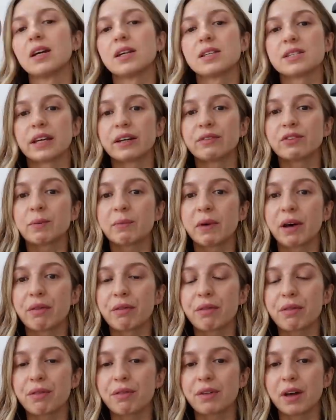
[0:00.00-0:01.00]
So every
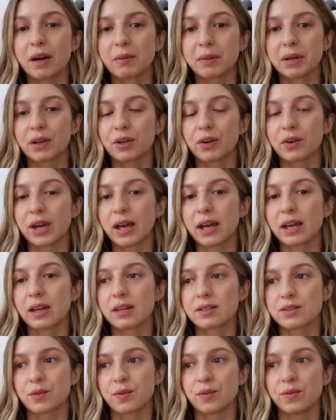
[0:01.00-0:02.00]
month I'm going to create
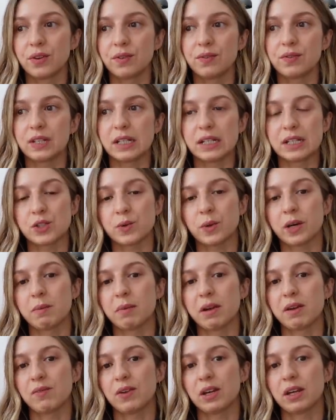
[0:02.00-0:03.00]
a sort of 15 to 20
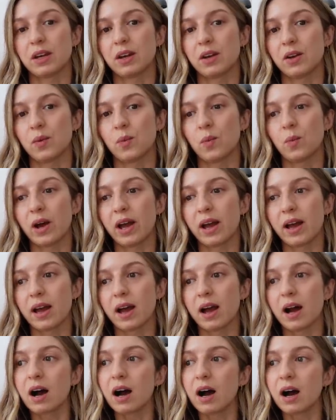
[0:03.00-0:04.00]
minute video
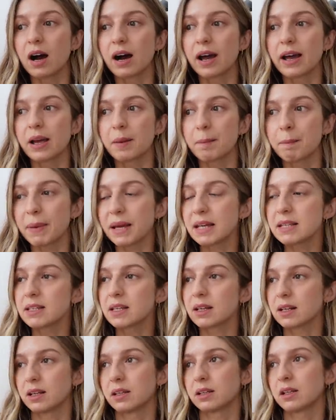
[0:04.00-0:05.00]
where I am
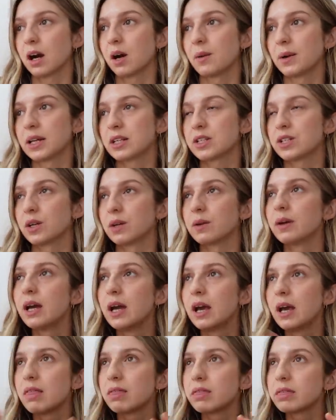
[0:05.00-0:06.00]
basically going to,
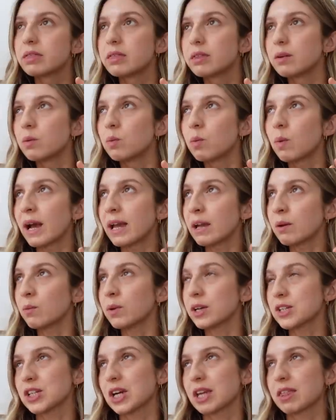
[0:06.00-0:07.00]
the way in
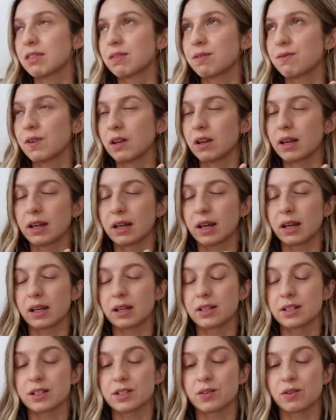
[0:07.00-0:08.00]
which I feel like I
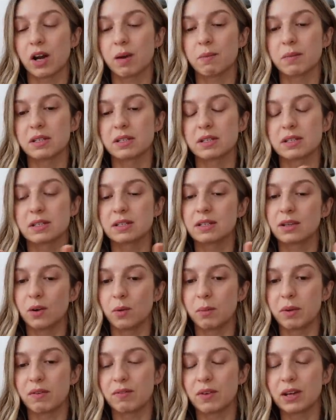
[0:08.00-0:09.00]
can describe this is it
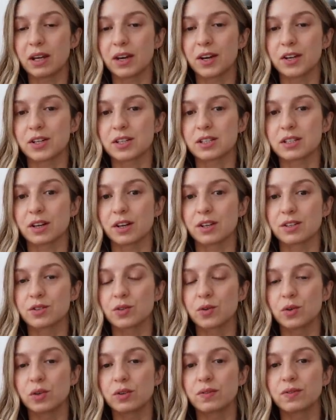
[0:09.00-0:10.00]
will be a video to discuss
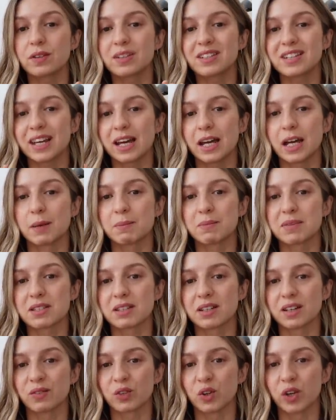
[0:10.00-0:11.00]
all of the
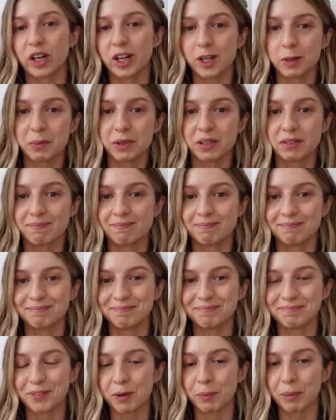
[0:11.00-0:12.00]
tabs I've got open
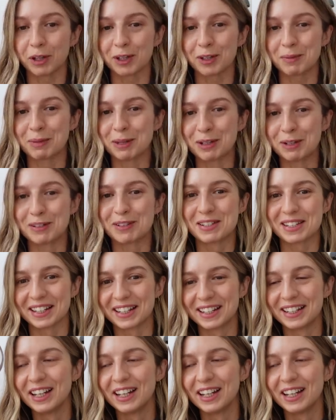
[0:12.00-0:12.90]
on my computer.